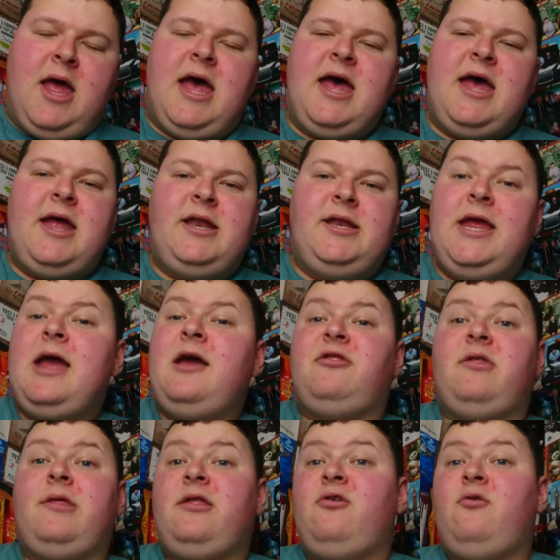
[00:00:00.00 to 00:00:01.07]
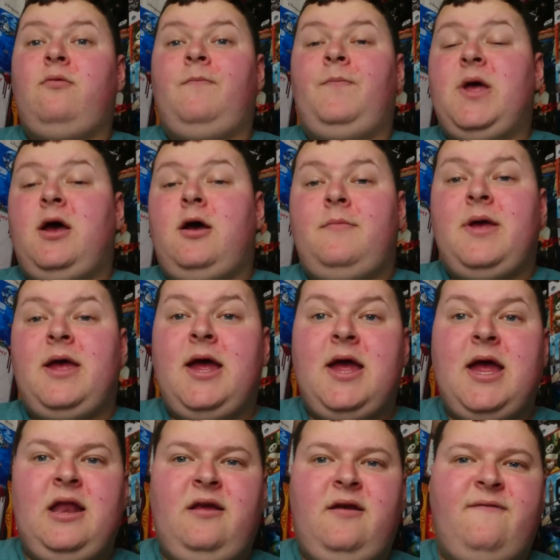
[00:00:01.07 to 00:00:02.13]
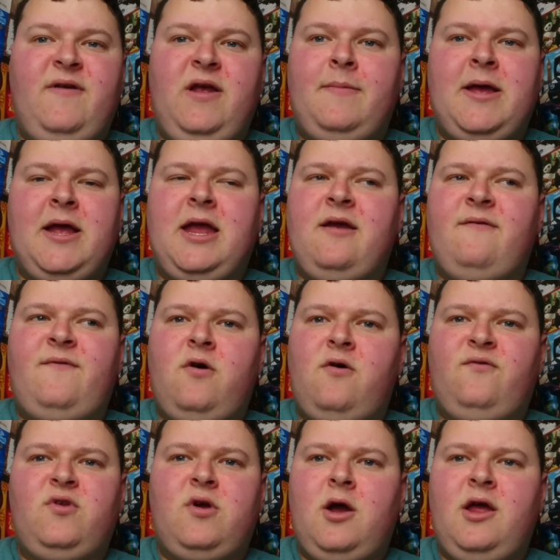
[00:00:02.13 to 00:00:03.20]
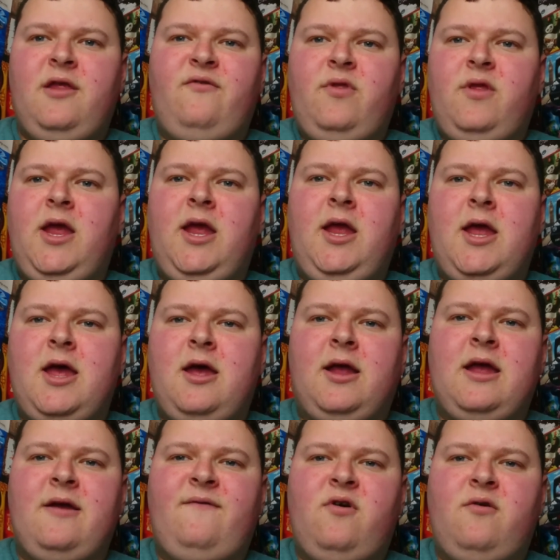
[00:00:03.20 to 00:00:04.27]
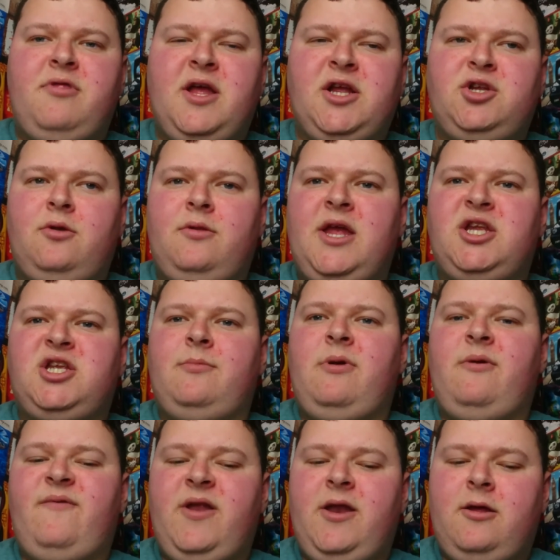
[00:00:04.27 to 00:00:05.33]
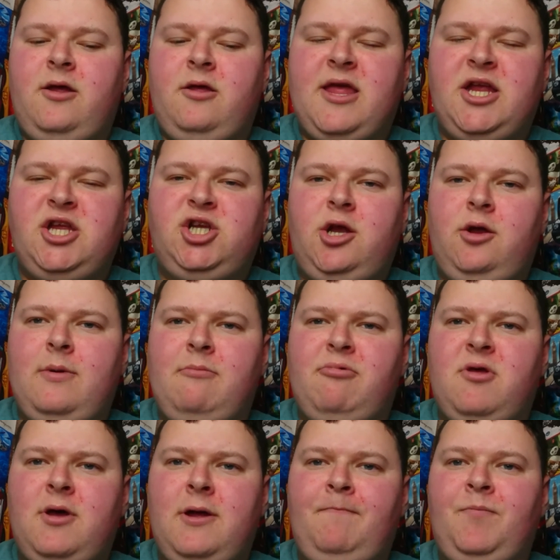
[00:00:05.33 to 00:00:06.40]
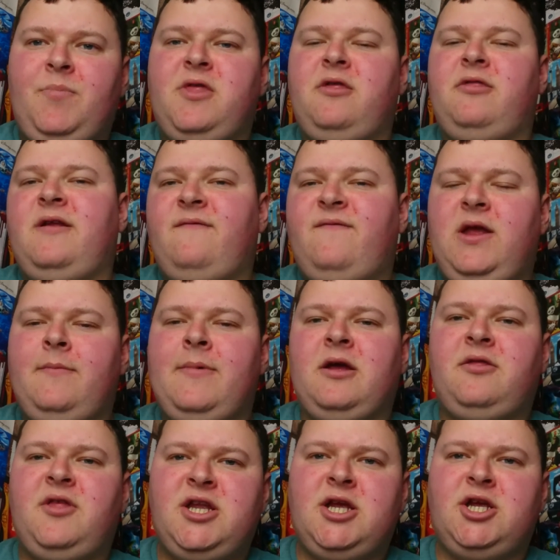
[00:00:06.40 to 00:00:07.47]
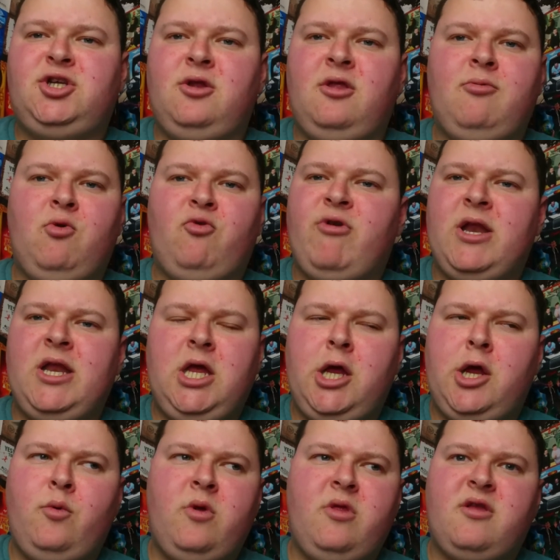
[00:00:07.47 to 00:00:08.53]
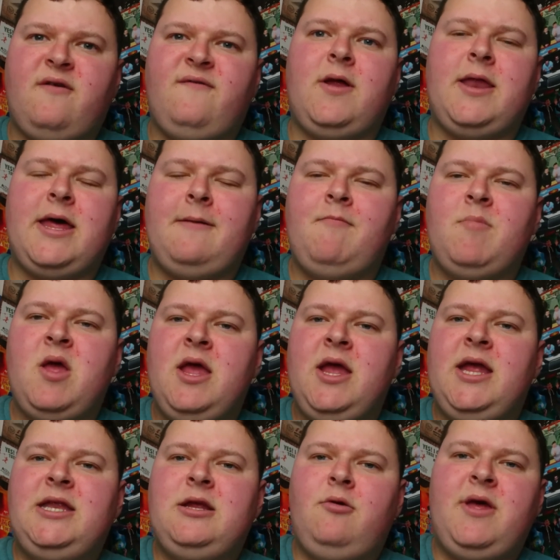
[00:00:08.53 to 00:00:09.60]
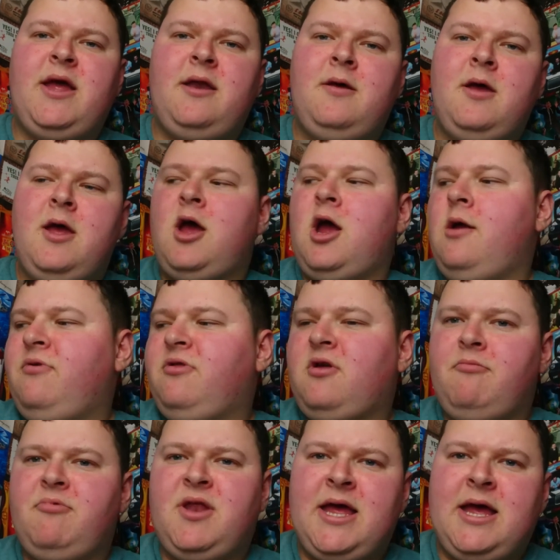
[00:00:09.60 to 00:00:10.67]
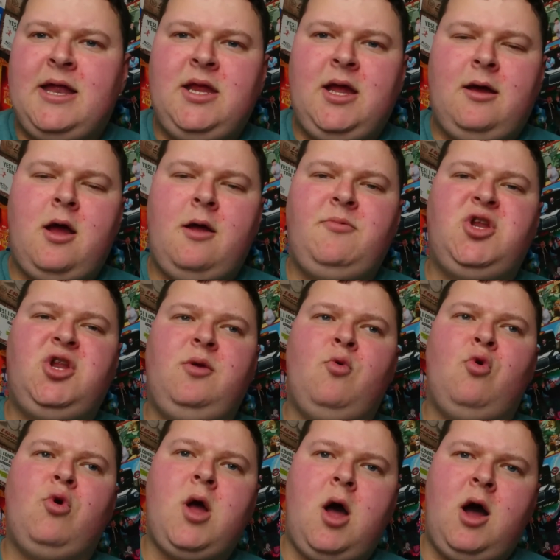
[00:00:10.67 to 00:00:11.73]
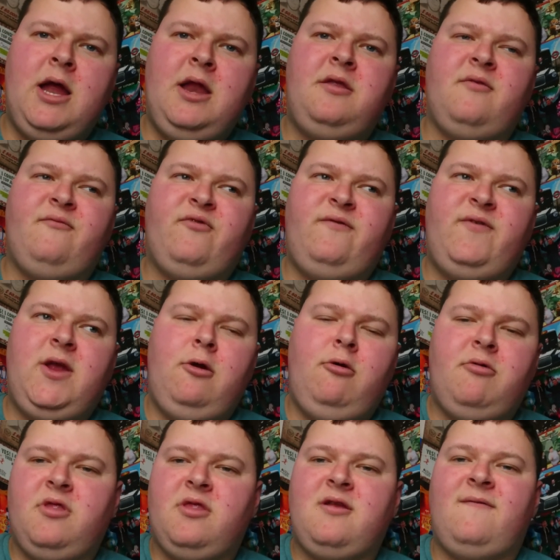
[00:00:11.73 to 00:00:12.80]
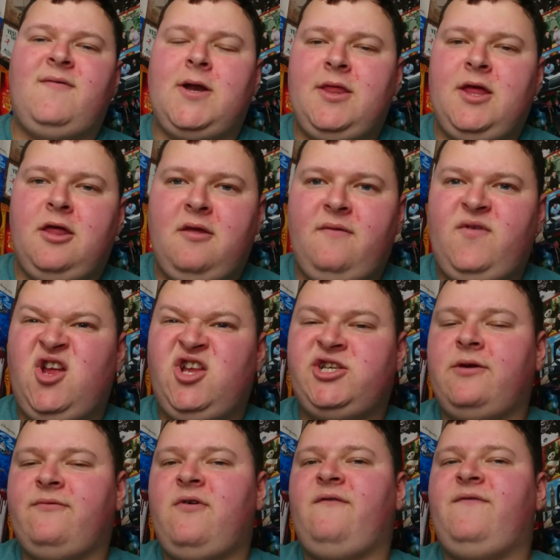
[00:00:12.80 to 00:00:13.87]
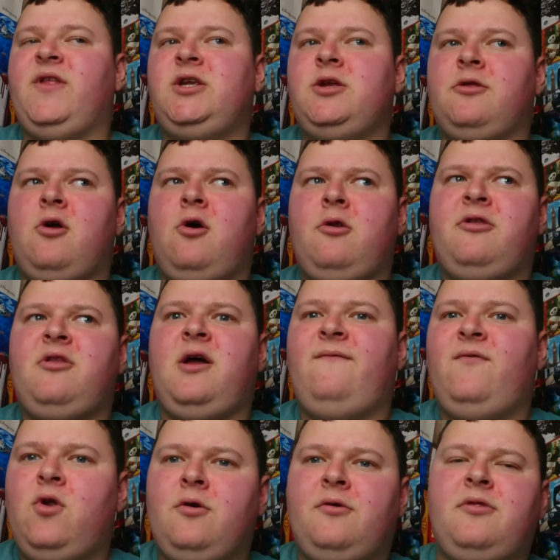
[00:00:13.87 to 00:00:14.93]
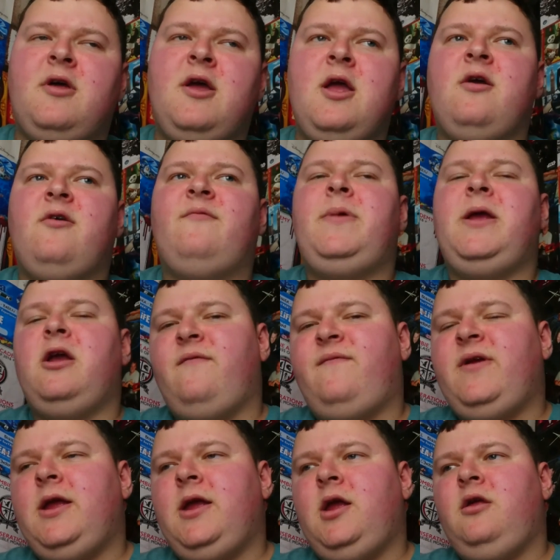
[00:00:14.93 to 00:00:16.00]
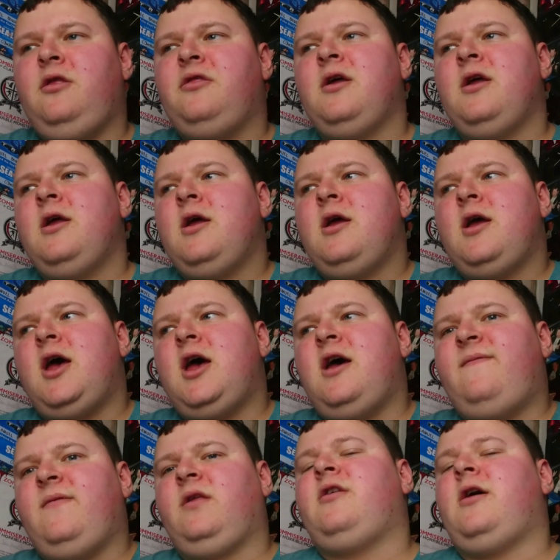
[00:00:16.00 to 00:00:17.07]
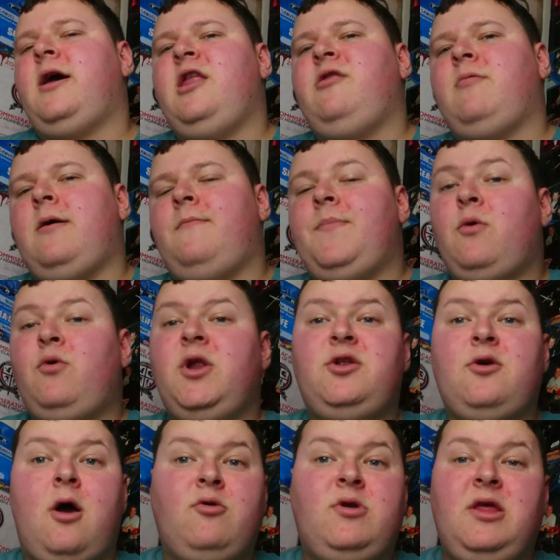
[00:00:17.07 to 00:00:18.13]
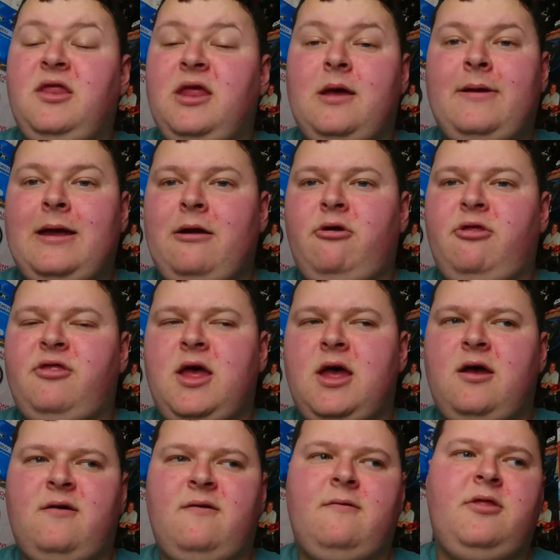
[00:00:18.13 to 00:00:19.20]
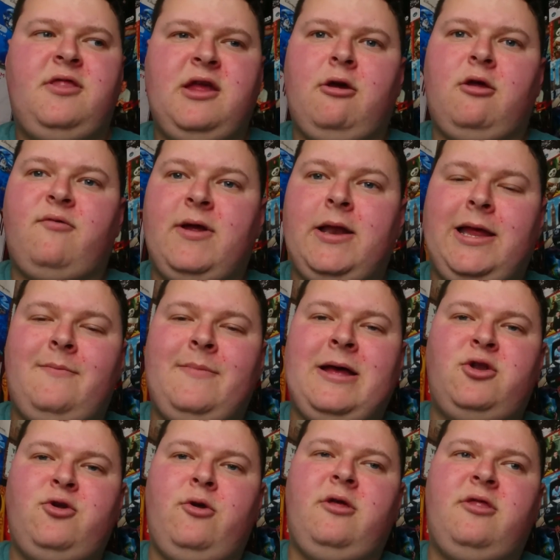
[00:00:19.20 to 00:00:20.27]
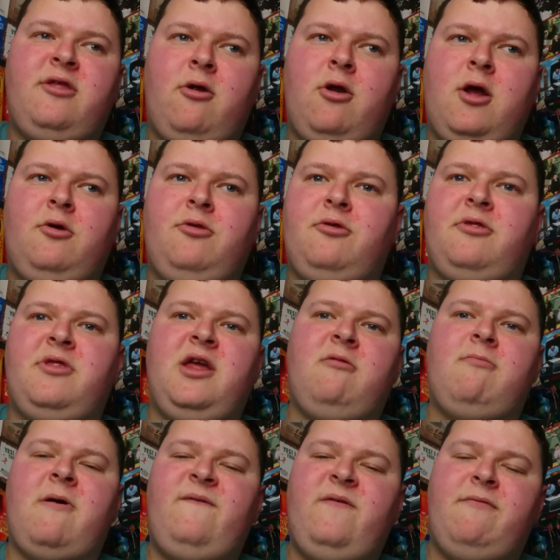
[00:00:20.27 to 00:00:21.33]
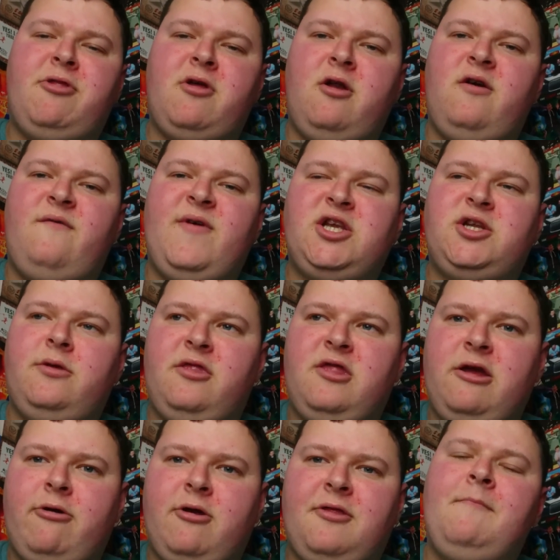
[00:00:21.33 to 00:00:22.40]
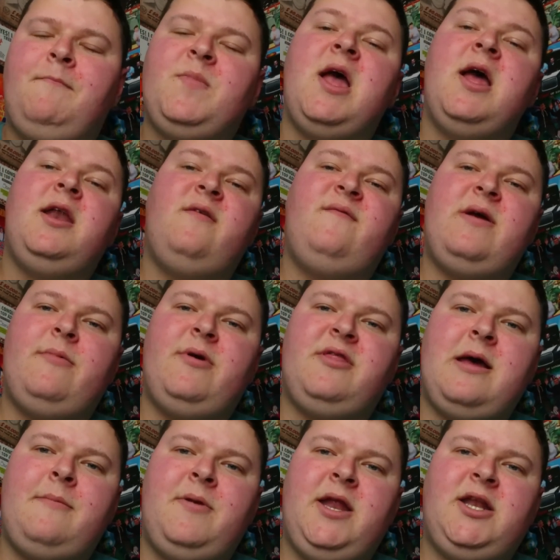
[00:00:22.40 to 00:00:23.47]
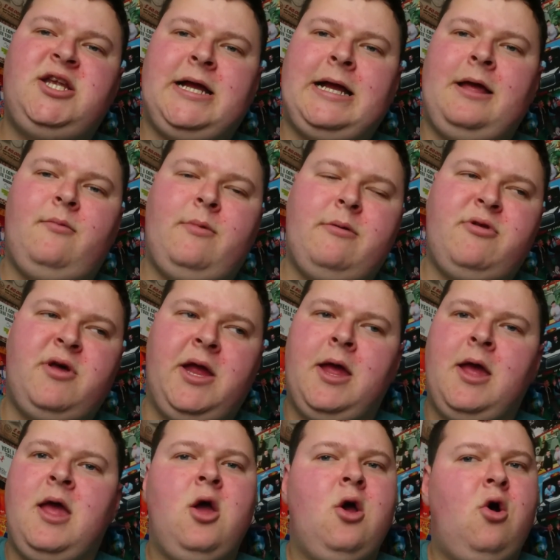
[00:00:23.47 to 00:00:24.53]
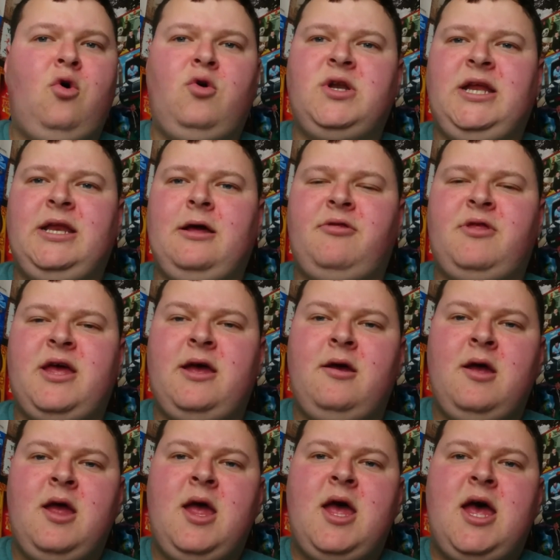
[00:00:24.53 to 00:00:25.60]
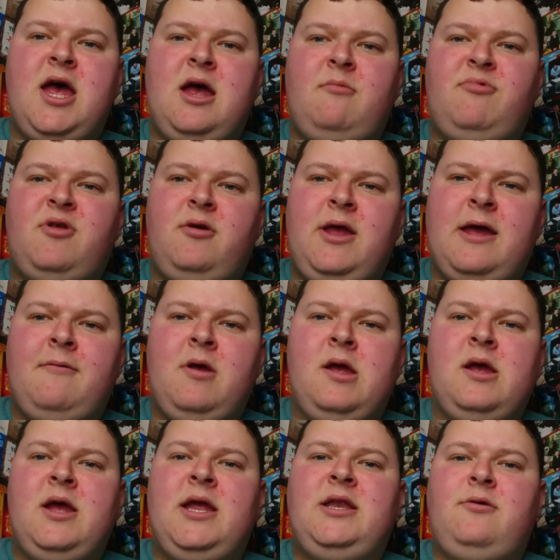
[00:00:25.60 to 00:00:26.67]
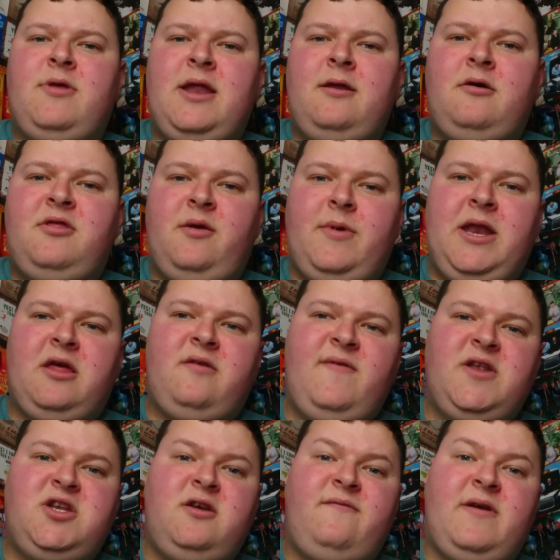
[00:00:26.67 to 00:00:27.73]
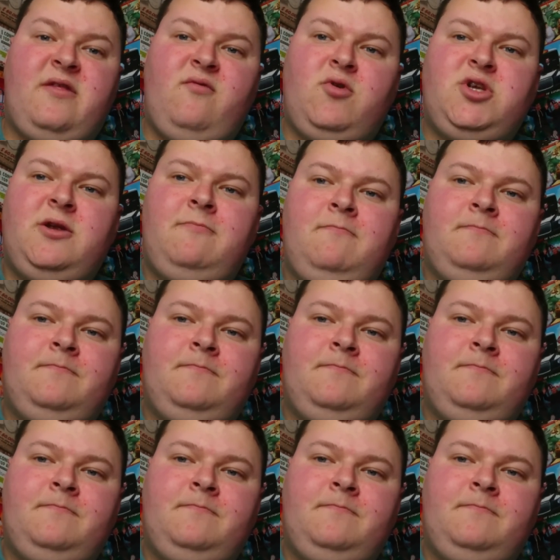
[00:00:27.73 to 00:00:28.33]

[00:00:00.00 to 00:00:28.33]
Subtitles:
And yeah, so that's all. Any feedback, get involved, guys, for the get involved section on the SJBBVideos HQ website. So send feedback, suggestions, we'll credit you and stuff like that. Till then, hope this comes in handy. I hope to do more guides and reviews and stuff like this in future, rather than just on-site vlogs, POVs, things like that as well. I want to do a whole Disneyland Paris series, really, about doing it solo, because obviously it's my 5th solo adventure series. November, that's happening. Check out the website, all details there. So yeah, till then, see you in my next adventure. Thanks for watching.